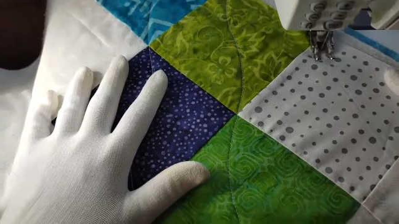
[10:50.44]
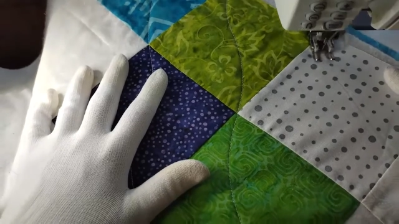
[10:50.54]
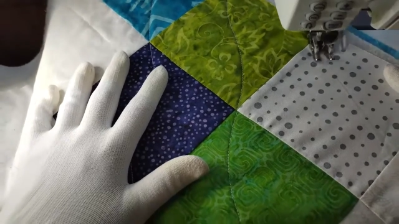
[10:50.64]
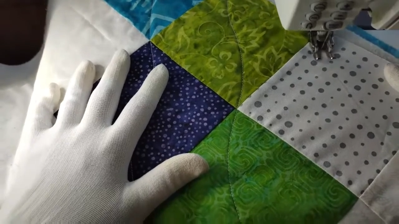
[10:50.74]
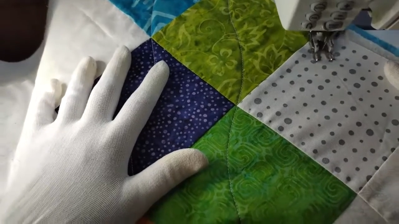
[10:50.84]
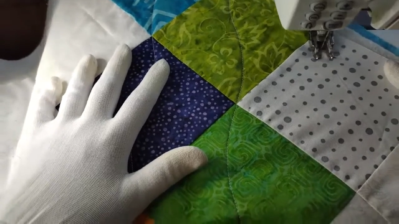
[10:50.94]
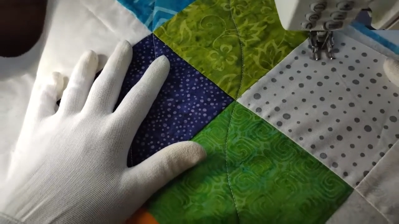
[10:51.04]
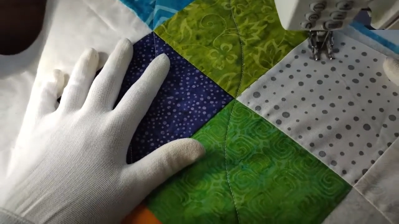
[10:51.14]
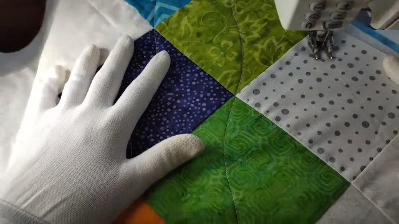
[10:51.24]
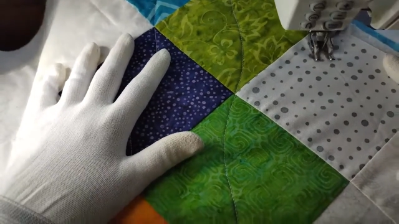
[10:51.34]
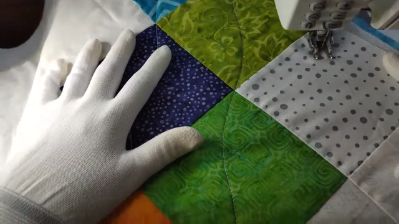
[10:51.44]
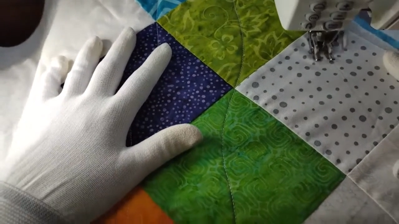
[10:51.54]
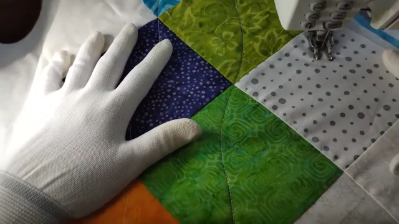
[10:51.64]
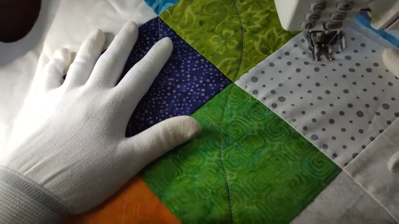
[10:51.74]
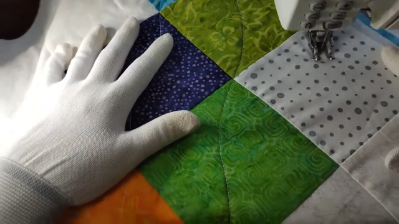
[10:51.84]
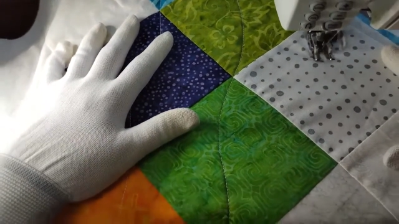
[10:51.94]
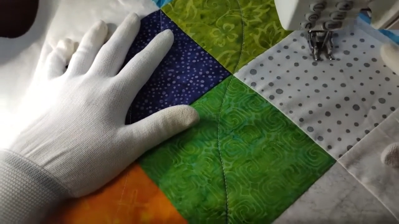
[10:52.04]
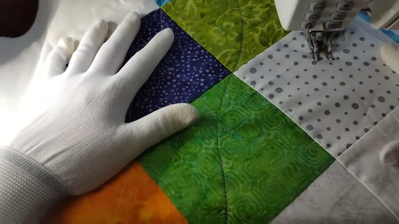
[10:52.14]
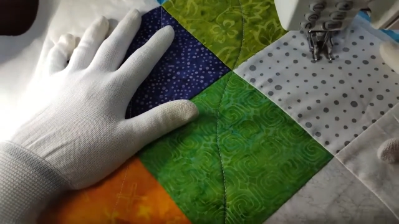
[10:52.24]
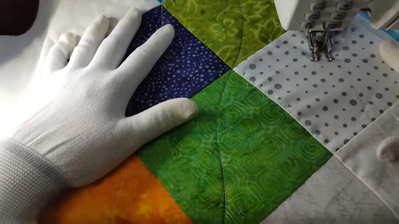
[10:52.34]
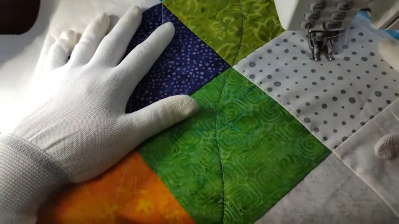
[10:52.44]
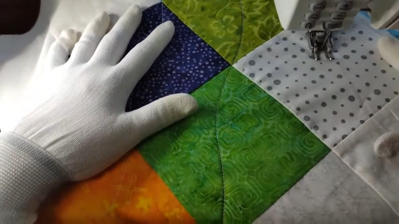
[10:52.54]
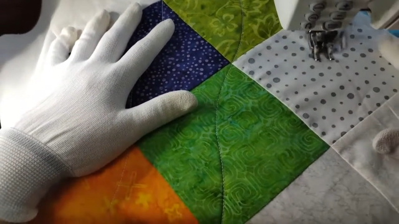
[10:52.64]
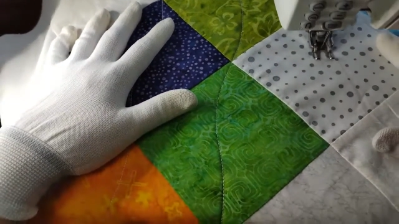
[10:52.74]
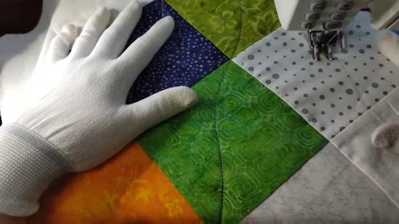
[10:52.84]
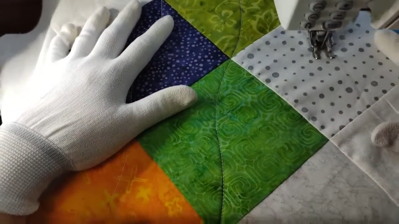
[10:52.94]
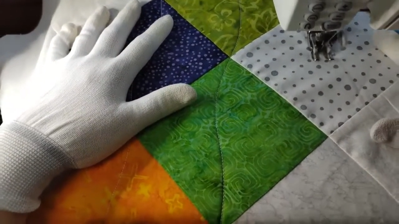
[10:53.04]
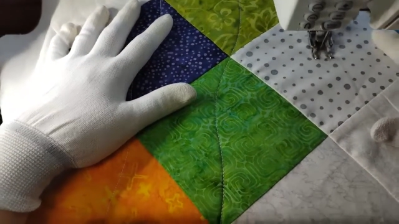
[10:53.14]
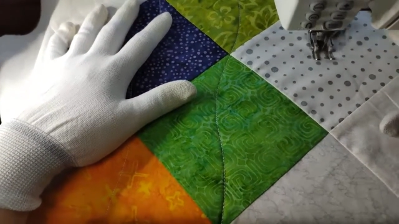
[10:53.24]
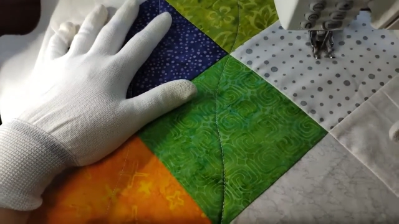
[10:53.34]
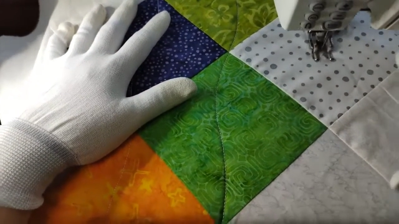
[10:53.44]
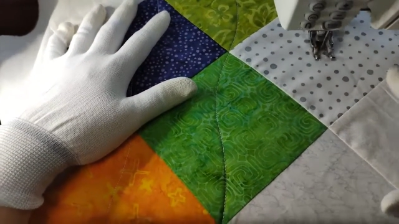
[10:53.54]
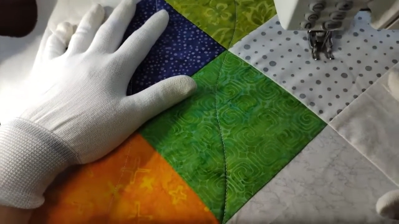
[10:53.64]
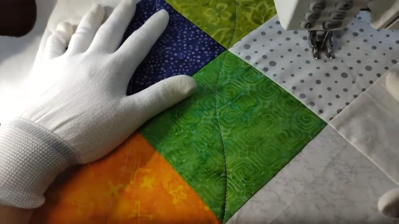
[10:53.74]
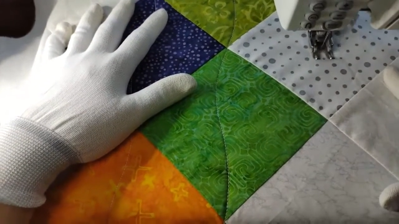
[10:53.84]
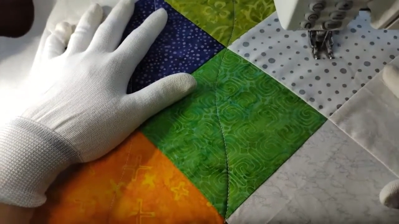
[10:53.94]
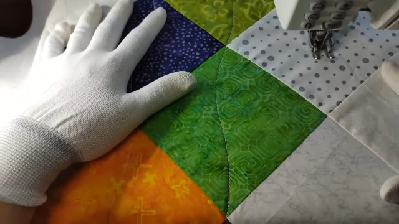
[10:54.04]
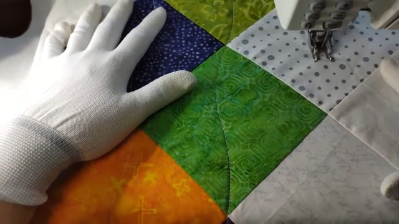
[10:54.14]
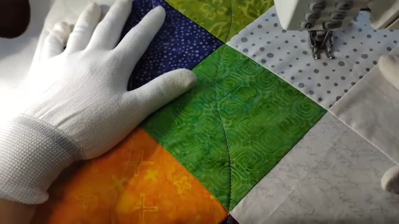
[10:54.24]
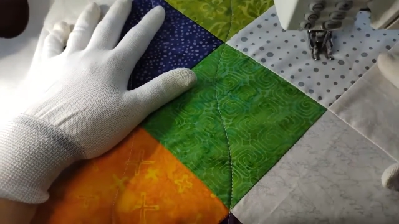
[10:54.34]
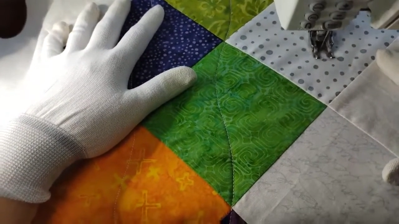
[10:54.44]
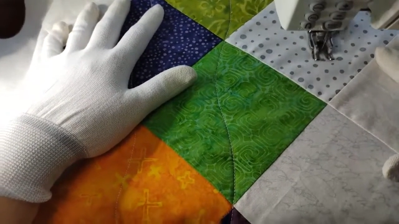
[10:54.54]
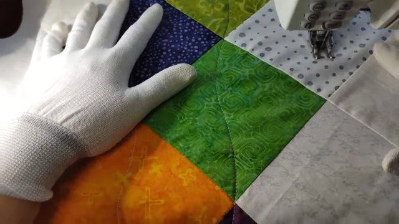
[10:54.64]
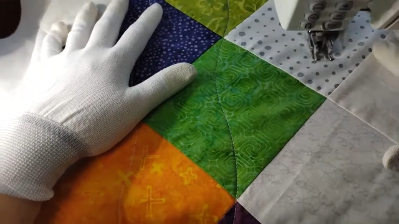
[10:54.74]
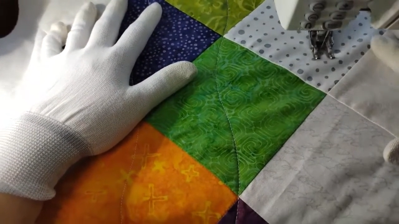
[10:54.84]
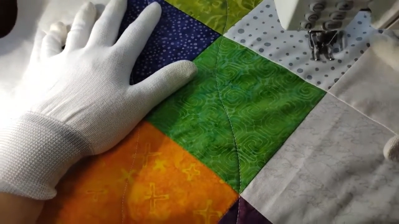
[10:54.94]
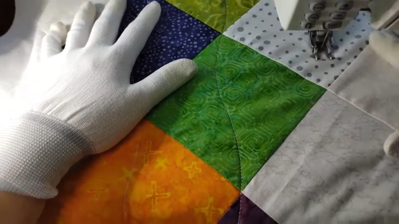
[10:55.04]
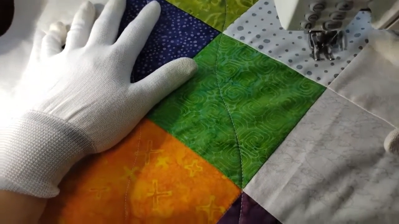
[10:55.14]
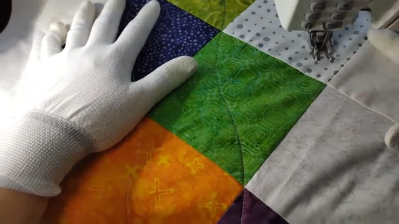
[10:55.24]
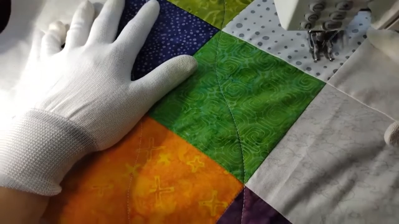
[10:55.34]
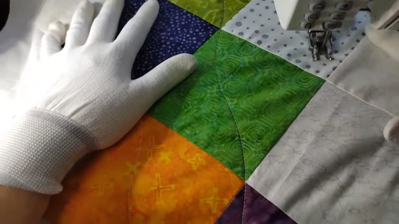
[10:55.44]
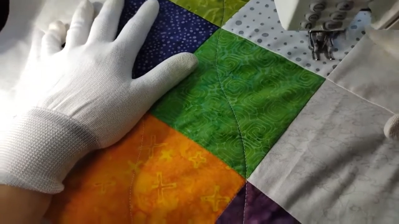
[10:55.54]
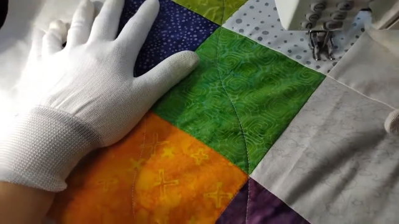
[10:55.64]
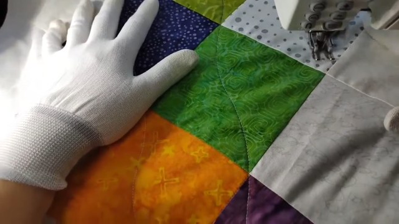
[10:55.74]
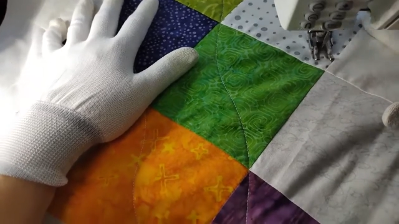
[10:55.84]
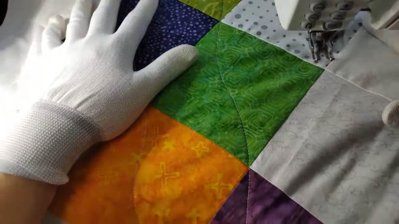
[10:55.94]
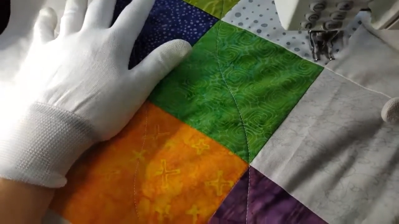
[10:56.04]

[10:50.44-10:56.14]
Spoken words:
[unreadable: no face in view]